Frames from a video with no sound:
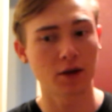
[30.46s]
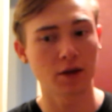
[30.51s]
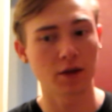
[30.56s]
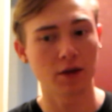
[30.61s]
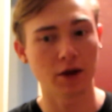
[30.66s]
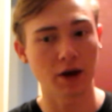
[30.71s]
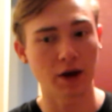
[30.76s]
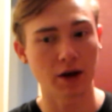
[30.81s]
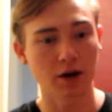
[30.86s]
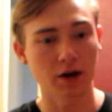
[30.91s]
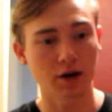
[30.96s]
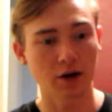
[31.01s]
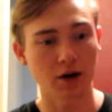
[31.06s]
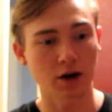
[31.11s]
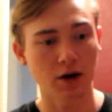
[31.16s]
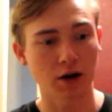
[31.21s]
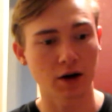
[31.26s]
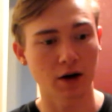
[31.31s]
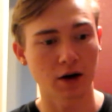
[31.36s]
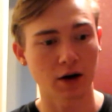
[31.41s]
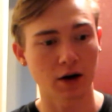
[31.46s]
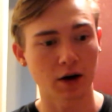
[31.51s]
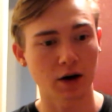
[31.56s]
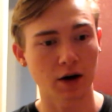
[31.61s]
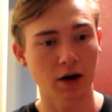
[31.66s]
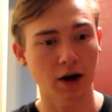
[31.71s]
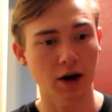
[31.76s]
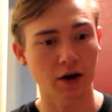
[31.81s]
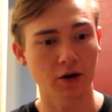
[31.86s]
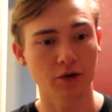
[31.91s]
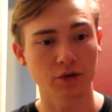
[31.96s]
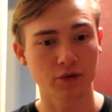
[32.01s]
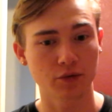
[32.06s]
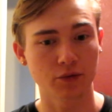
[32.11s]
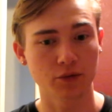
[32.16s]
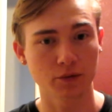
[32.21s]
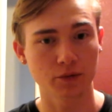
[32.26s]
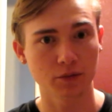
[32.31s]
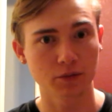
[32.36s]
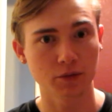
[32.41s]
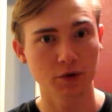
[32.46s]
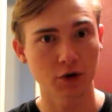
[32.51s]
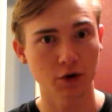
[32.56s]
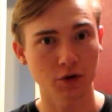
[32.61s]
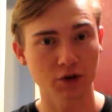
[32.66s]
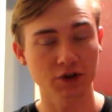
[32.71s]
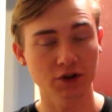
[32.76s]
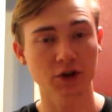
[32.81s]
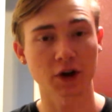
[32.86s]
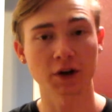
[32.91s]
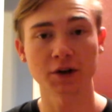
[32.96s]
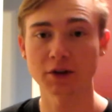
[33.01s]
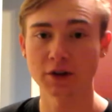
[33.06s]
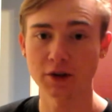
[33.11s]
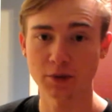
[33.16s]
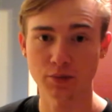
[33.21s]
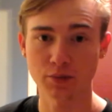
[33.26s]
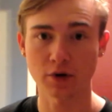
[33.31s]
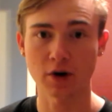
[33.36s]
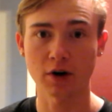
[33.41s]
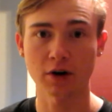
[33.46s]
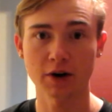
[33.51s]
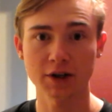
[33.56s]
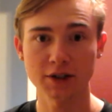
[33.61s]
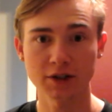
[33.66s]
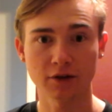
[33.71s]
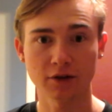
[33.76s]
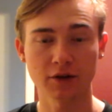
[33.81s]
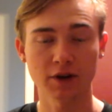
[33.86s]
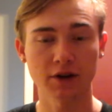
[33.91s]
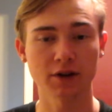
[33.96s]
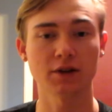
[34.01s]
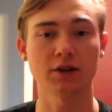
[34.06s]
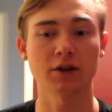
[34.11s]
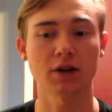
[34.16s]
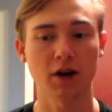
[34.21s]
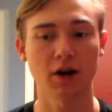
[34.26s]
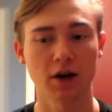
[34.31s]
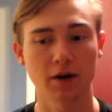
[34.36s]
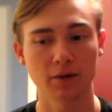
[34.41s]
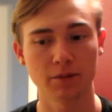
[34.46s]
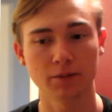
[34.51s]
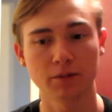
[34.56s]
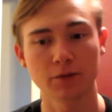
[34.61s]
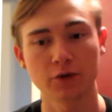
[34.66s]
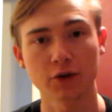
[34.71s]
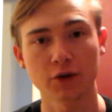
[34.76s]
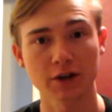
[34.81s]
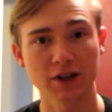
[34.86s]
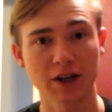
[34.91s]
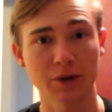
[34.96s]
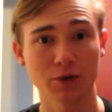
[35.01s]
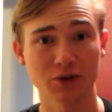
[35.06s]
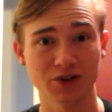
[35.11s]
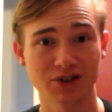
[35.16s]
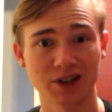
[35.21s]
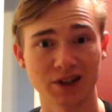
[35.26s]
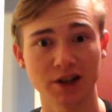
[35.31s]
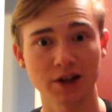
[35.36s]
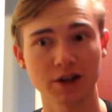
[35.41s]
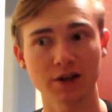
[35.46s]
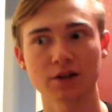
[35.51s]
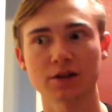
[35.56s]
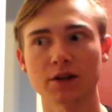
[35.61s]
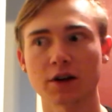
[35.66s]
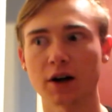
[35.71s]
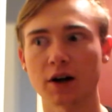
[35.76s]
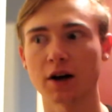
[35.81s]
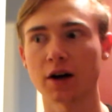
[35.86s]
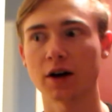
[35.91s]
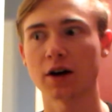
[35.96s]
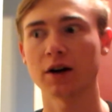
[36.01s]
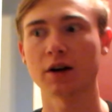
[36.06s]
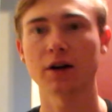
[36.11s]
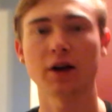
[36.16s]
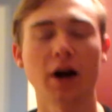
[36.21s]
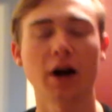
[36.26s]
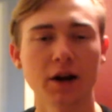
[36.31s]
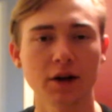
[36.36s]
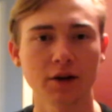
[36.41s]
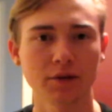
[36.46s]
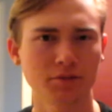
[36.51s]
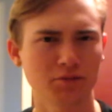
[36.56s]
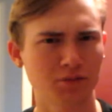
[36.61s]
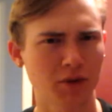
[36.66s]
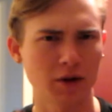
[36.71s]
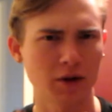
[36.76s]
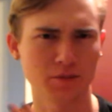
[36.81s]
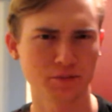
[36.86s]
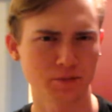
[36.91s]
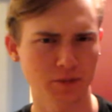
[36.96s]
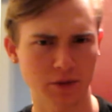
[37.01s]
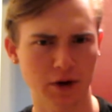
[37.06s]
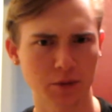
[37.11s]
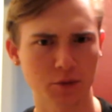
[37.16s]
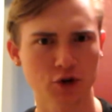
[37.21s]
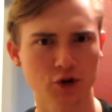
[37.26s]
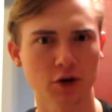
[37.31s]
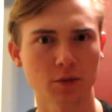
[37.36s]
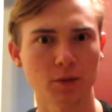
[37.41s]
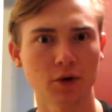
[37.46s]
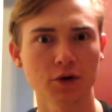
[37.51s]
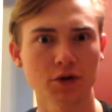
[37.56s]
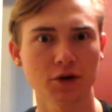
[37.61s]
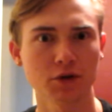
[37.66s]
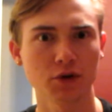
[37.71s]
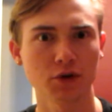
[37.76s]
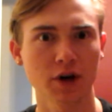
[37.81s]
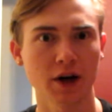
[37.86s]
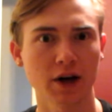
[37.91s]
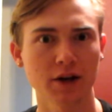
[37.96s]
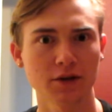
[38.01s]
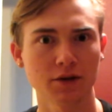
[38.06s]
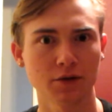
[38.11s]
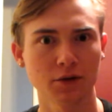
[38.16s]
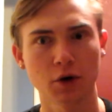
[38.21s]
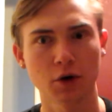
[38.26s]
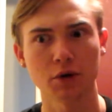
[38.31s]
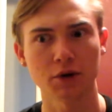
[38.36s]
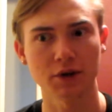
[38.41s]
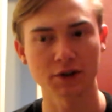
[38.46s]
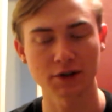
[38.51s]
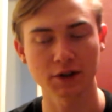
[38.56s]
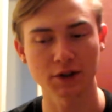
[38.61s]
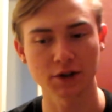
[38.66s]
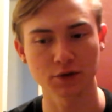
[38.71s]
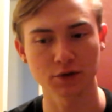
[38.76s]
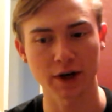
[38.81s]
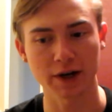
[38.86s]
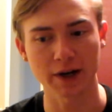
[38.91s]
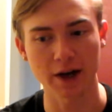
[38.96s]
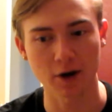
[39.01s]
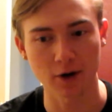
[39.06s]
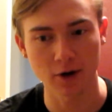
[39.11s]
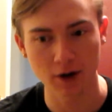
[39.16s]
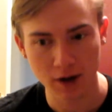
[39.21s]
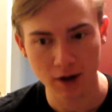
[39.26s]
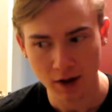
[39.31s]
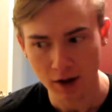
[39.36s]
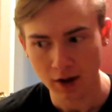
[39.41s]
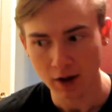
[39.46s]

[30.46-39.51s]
that uh, have you know stunted the progress of this. Um, for example, cities. Uh, I I'm, I'm, sure most of you guys are going to cities right now.